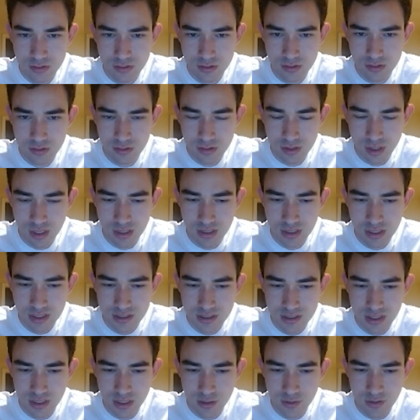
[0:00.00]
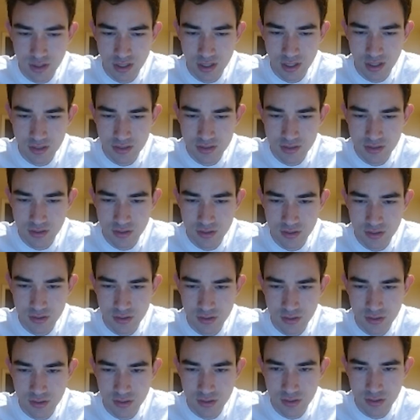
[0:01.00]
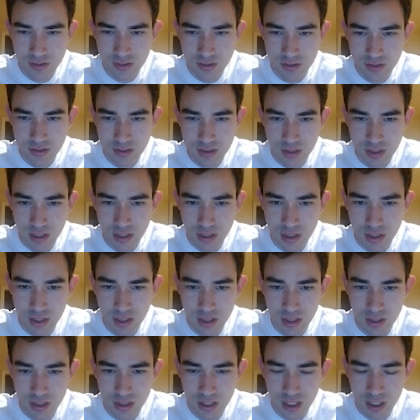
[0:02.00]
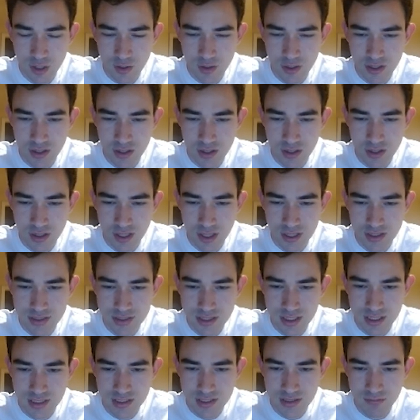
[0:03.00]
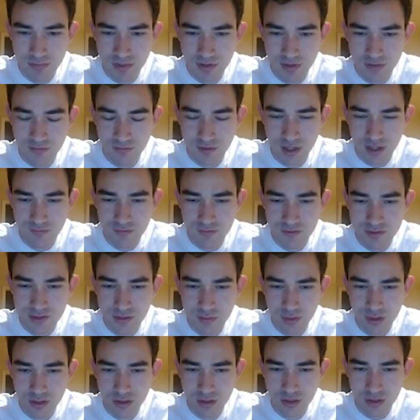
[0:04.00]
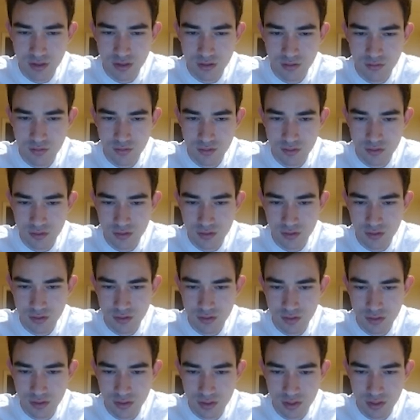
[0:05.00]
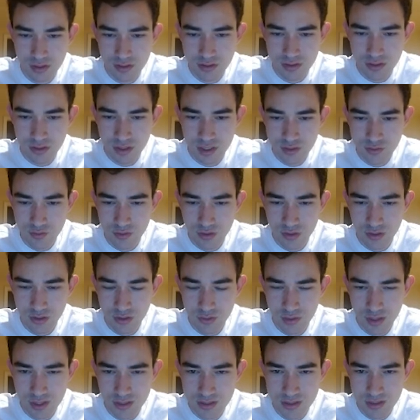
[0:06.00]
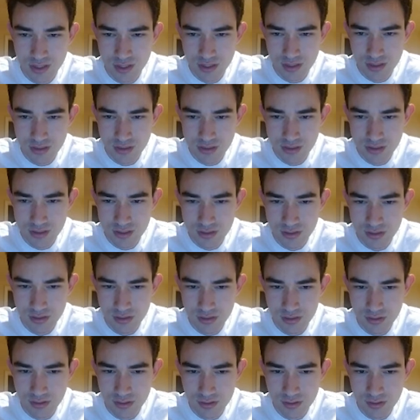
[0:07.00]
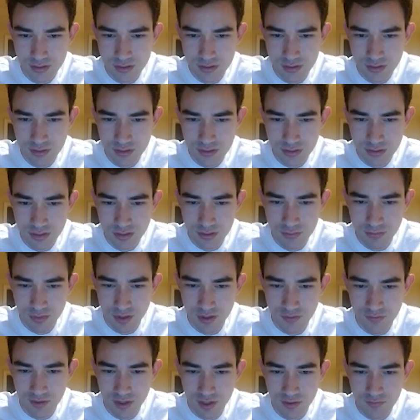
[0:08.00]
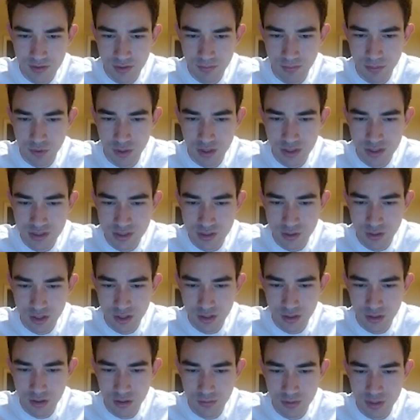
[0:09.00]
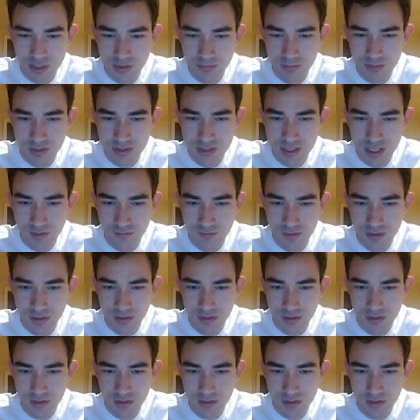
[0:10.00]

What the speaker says: Knight takes it, now a castle. And now I think a6 and b5 is the way to go. Okay, so that's what I'll do. a6, b5. The point is so I can go bishop b7.